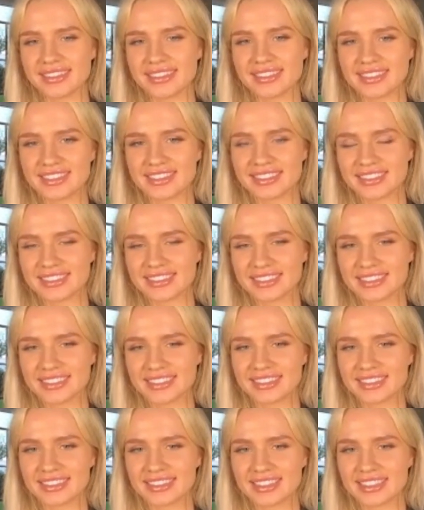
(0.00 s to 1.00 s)

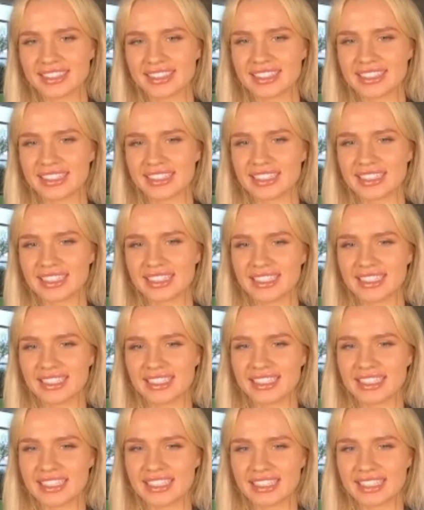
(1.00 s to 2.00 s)

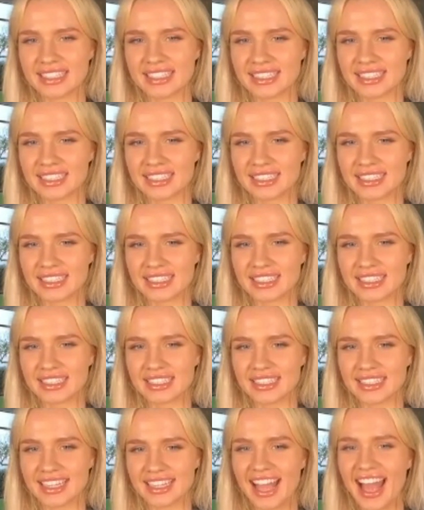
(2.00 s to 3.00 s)

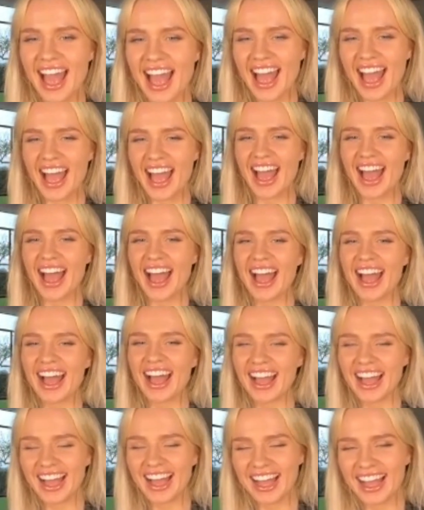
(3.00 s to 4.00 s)

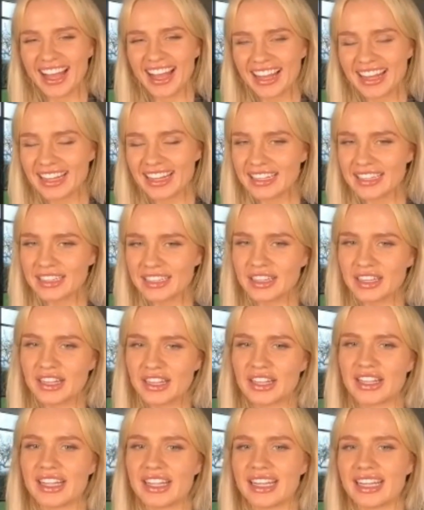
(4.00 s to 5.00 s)

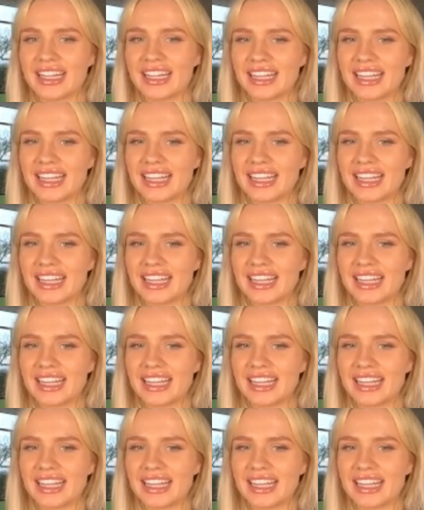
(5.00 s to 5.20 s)
(silent)